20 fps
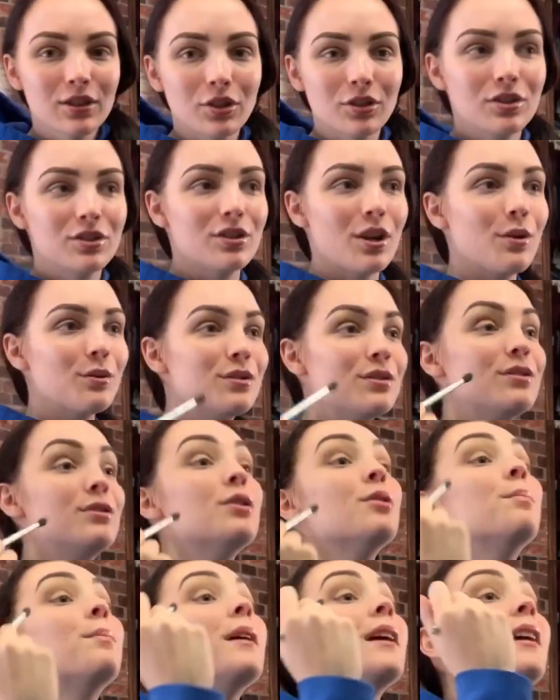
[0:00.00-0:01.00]
look so
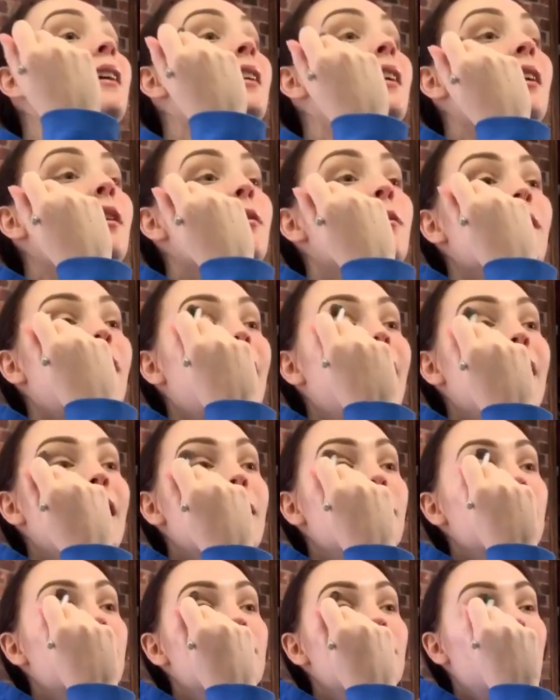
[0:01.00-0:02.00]
stupid if
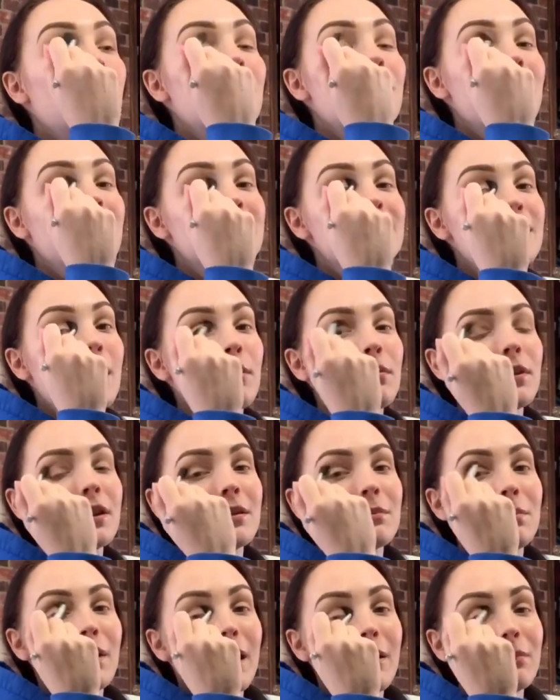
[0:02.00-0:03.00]
I film myself
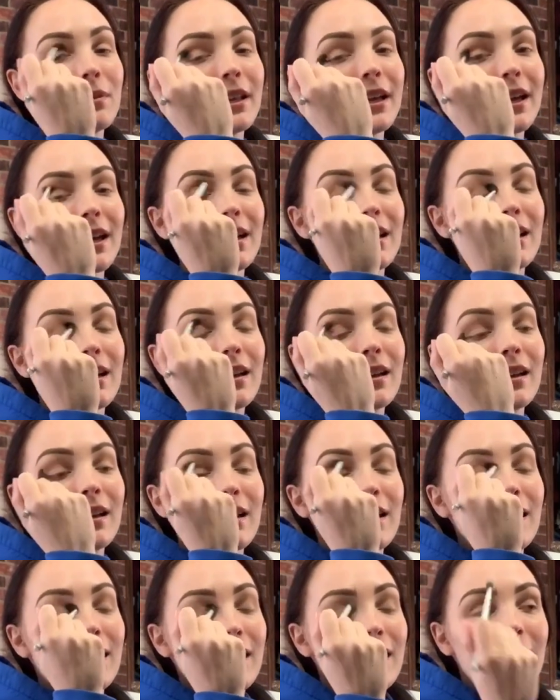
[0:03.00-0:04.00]
in public,
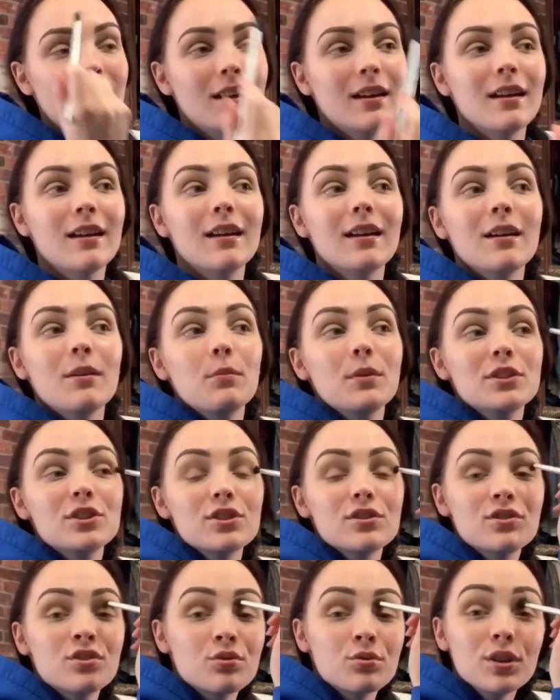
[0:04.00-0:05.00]
which
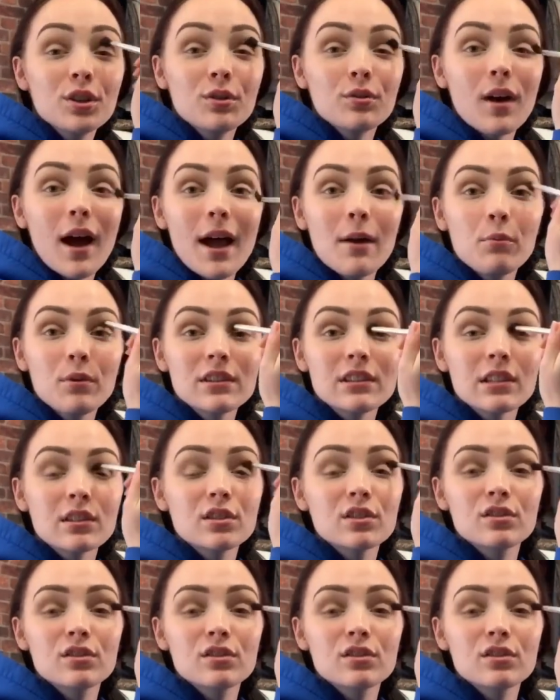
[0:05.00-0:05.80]
is true. I would look